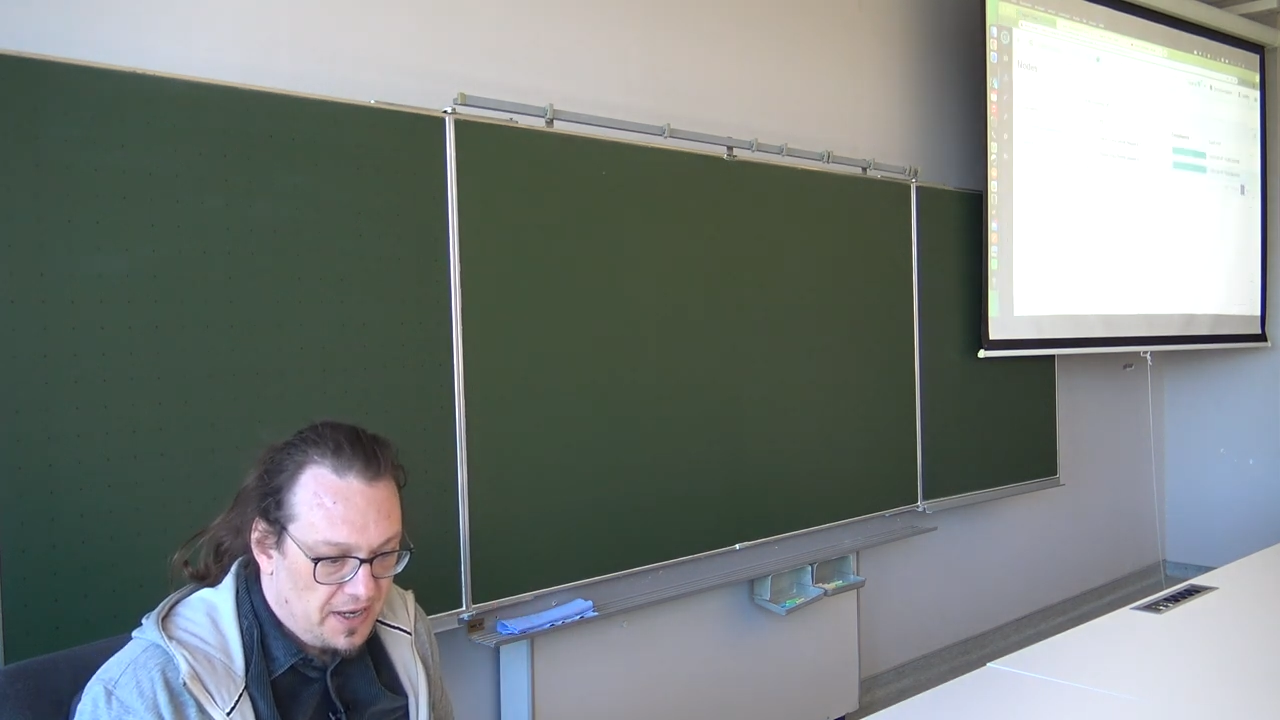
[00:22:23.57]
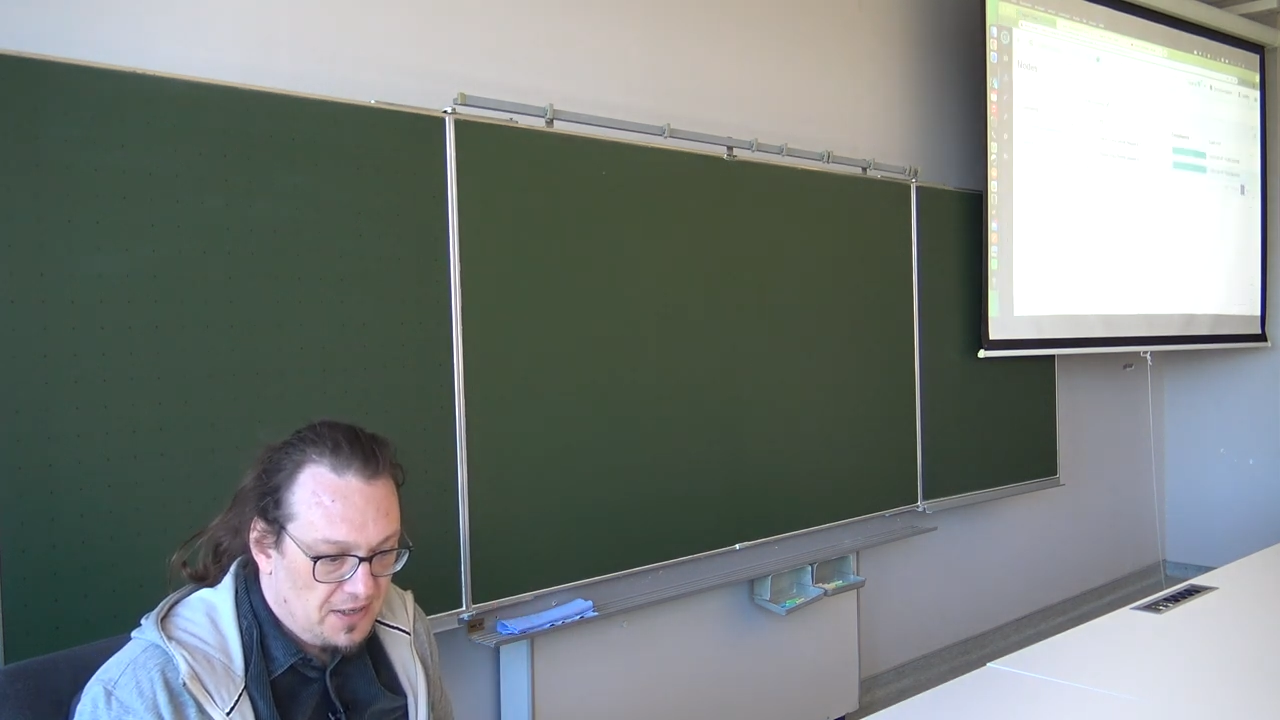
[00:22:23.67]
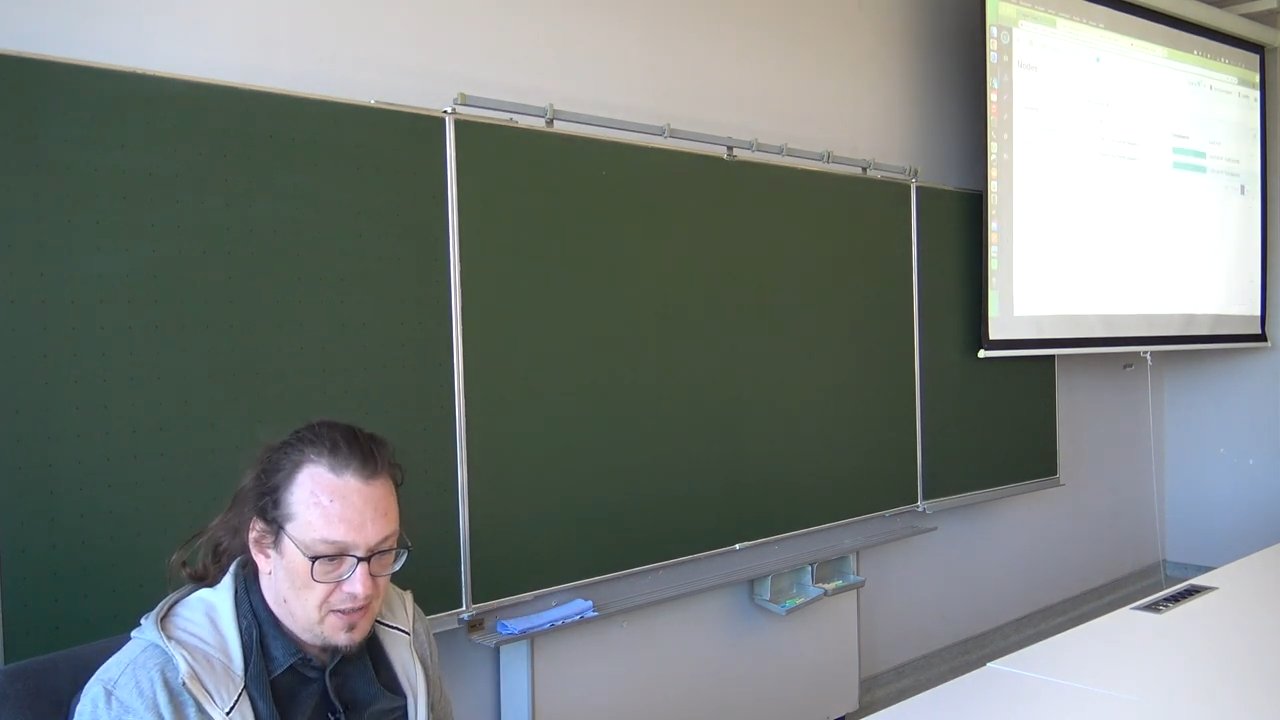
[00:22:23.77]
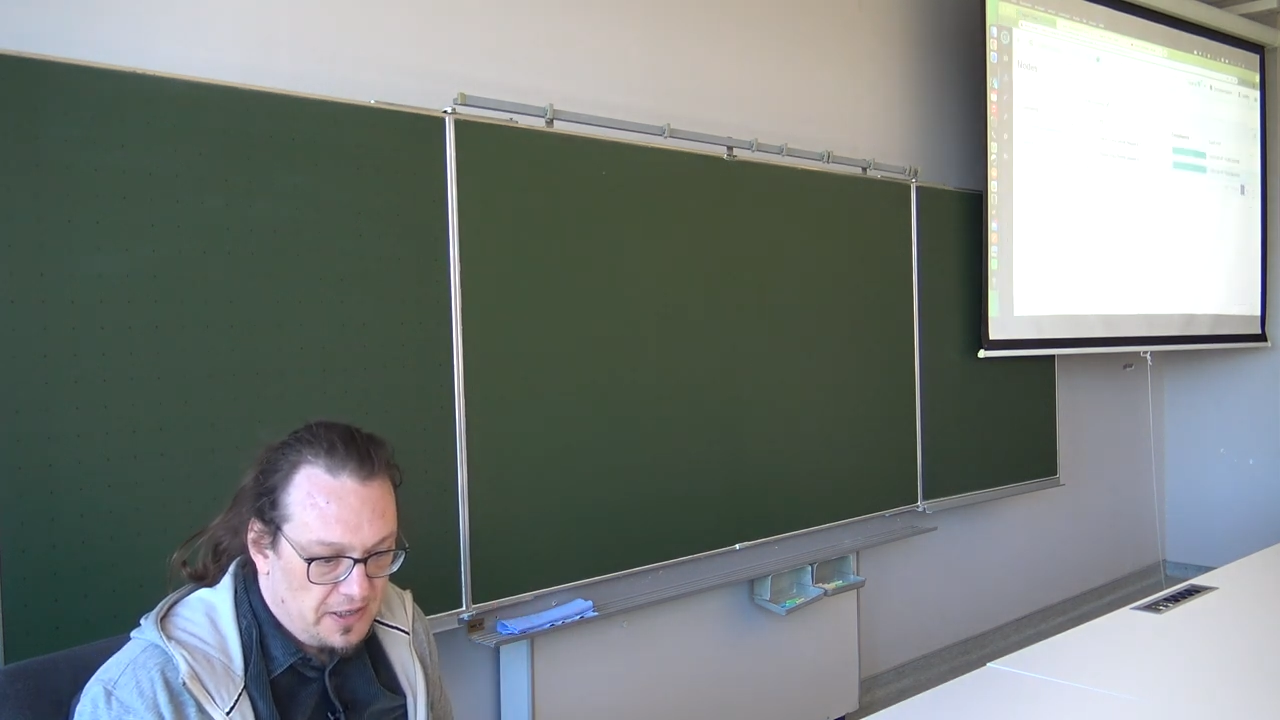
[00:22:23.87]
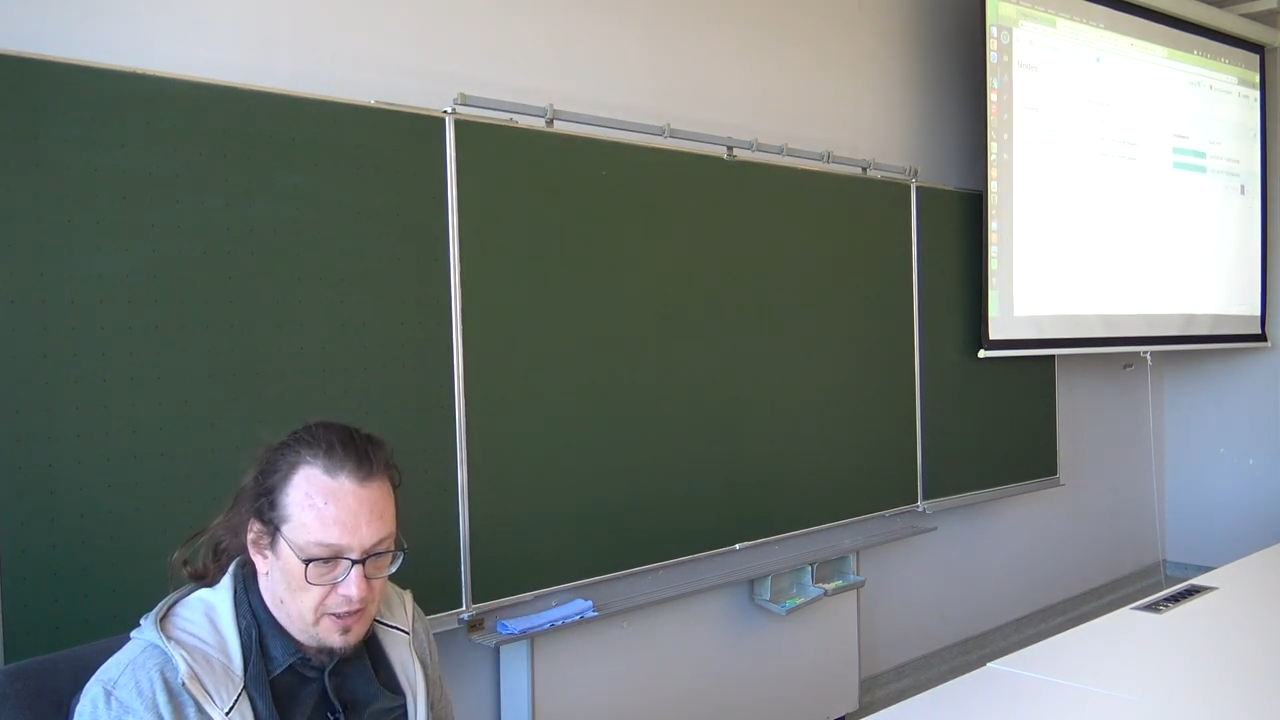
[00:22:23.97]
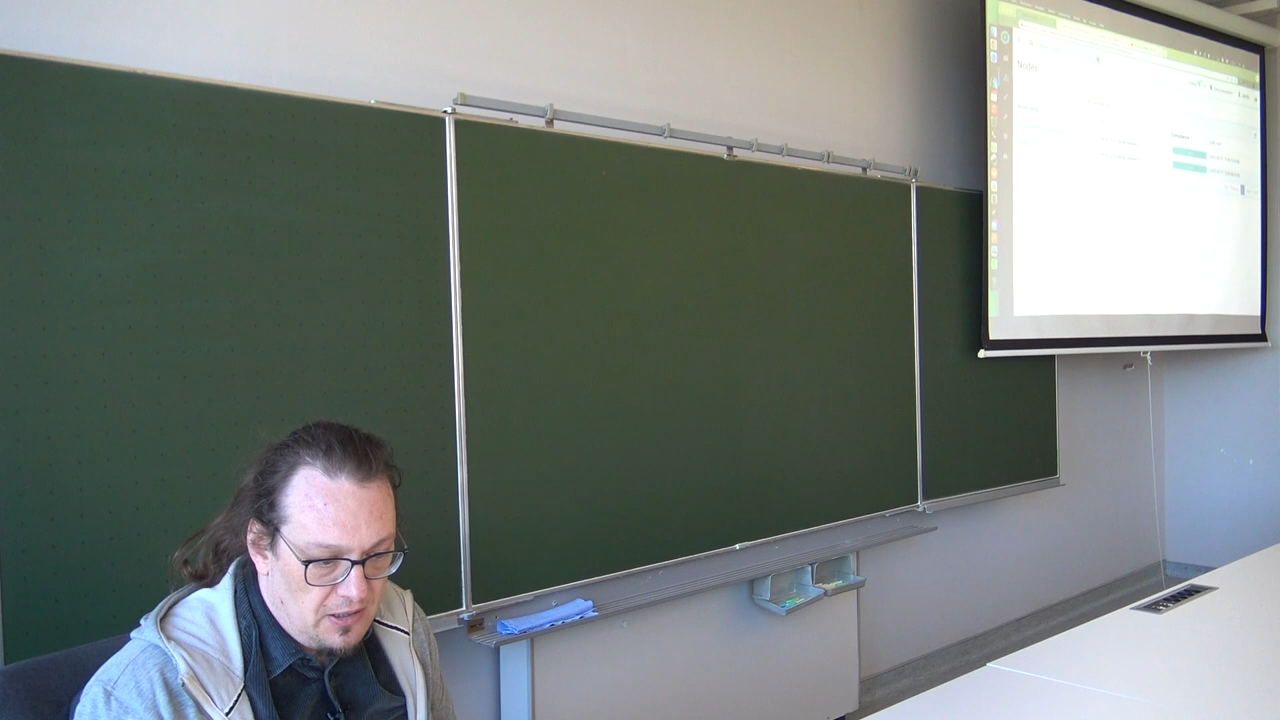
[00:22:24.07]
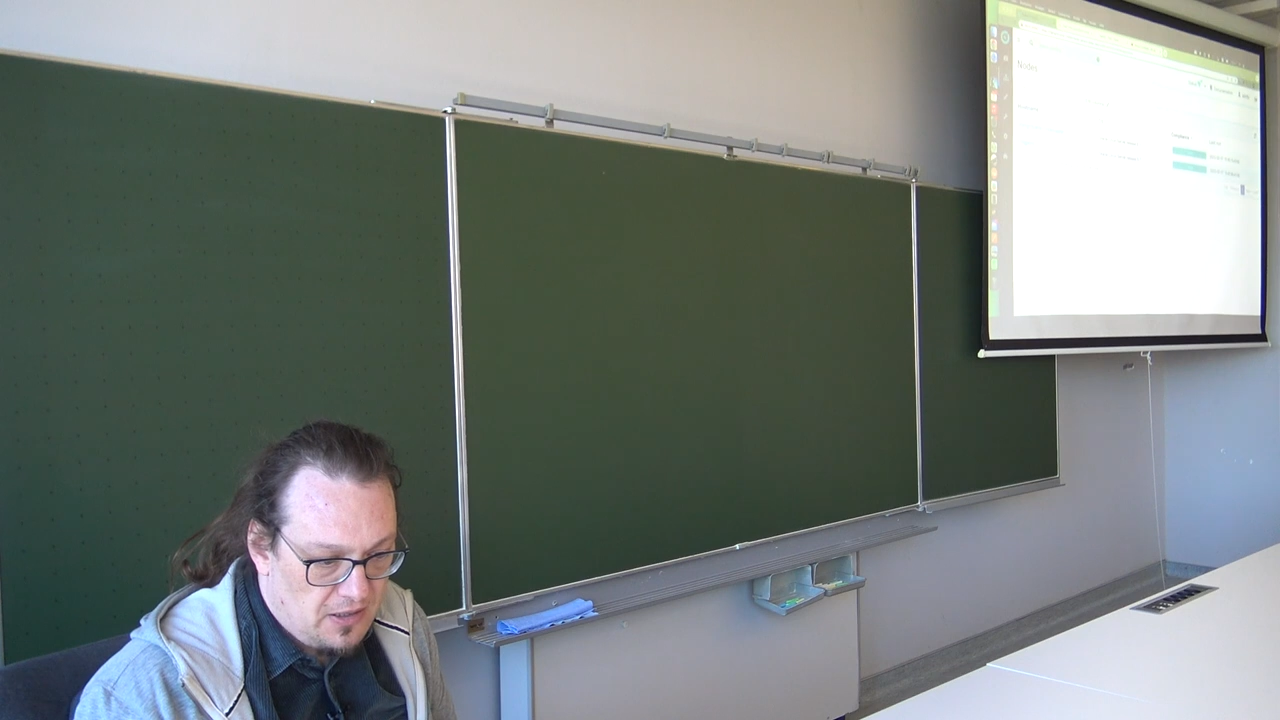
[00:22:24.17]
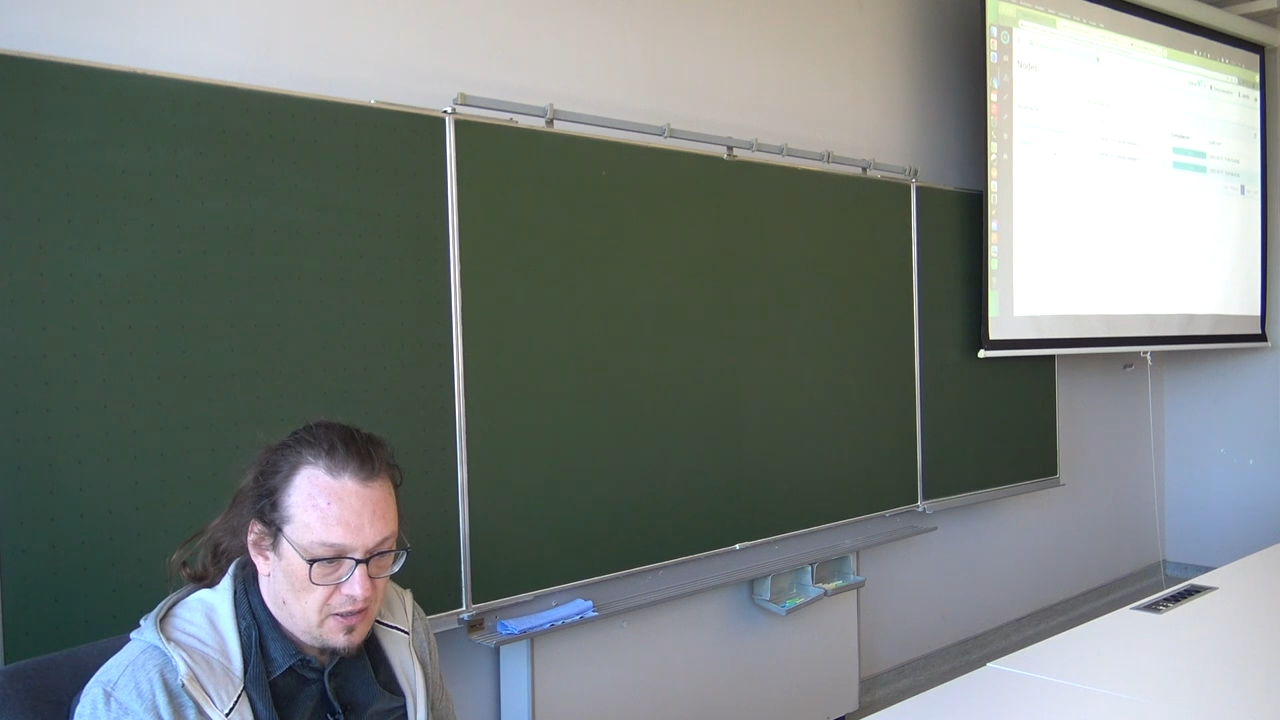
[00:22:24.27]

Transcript: head here.